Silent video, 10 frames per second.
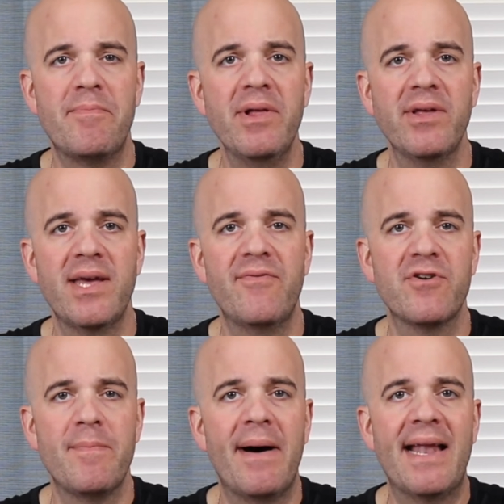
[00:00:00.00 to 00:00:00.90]
ability for
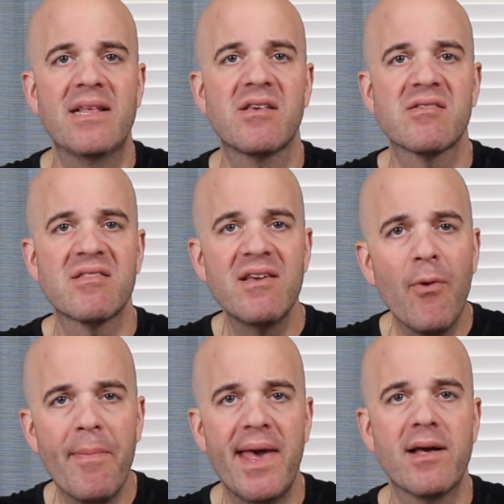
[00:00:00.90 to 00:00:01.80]
your body to still
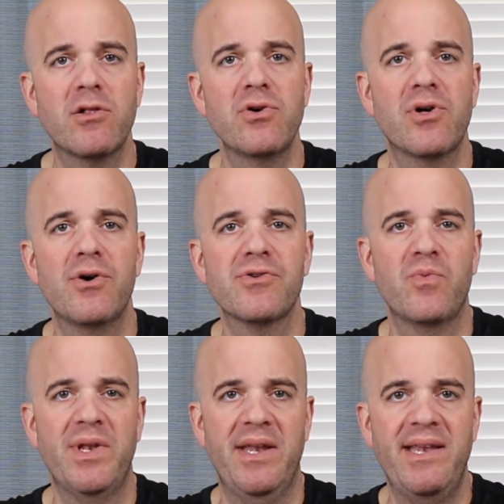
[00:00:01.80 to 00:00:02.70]
make glucose
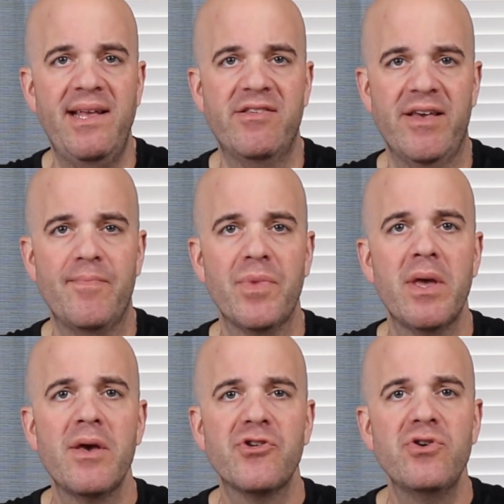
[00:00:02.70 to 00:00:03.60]
when it needs it.
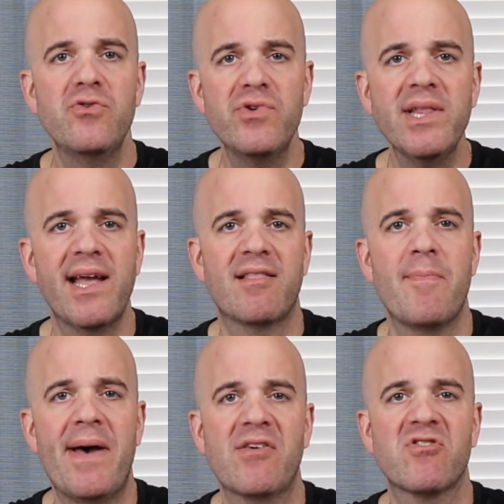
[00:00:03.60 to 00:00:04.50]
So you really get the
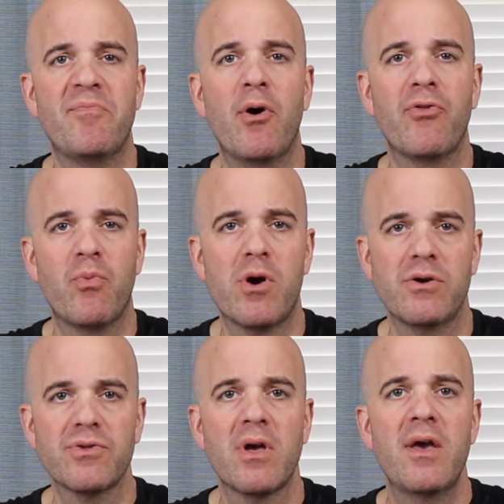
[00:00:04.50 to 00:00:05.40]
best of both
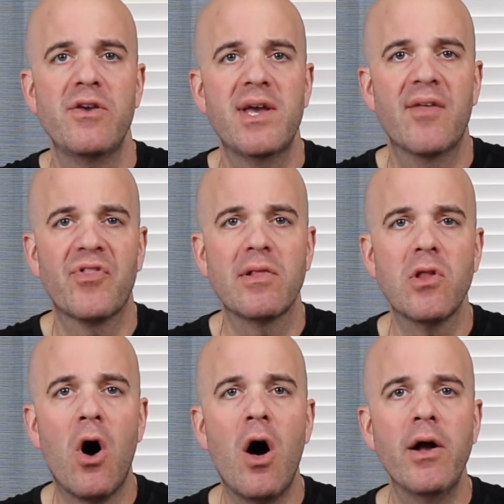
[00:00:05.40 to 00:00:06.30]
worlds. You get the
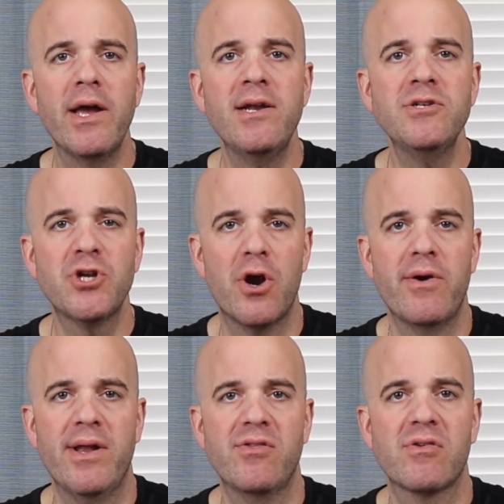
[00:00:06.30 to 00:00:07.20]
long
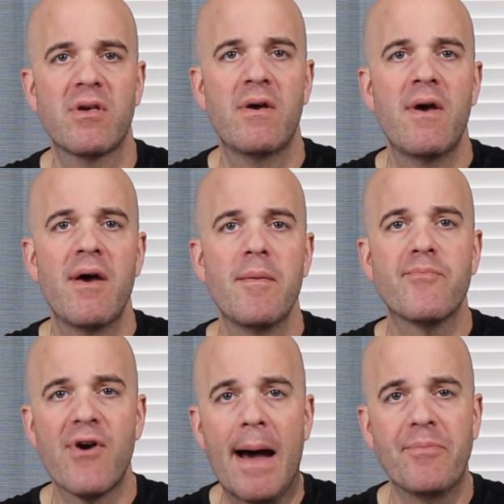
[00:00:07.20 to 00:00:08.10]
endurance
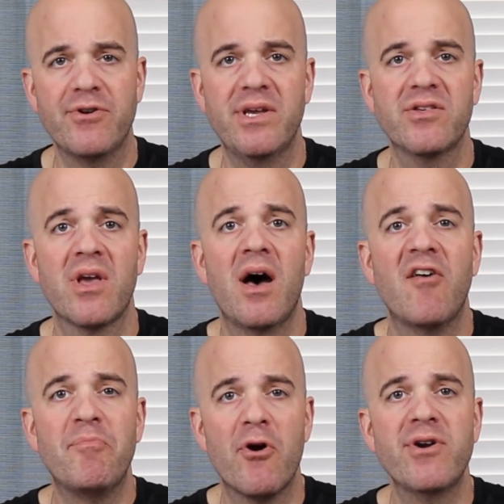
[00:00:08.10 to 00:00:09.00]
properties
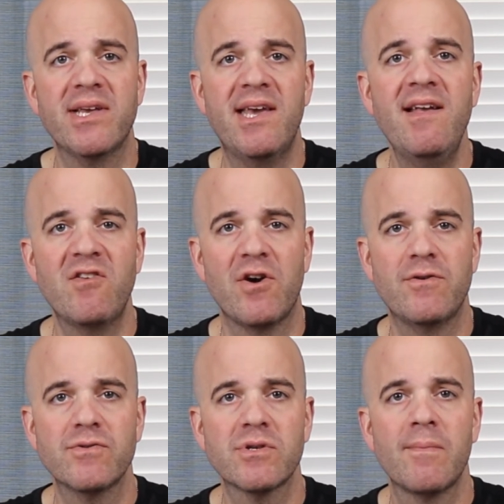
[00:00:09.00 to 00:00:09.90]
of burning
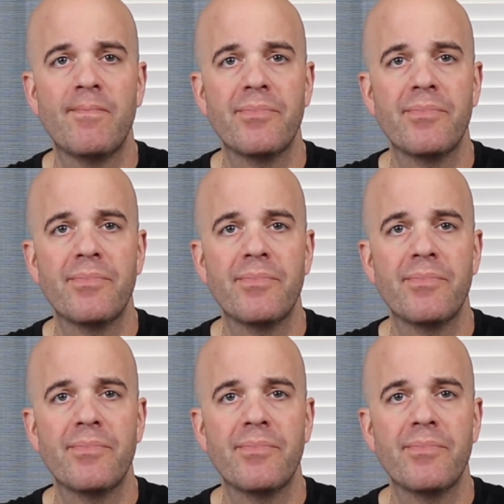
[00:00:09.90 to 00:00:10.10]
ketones,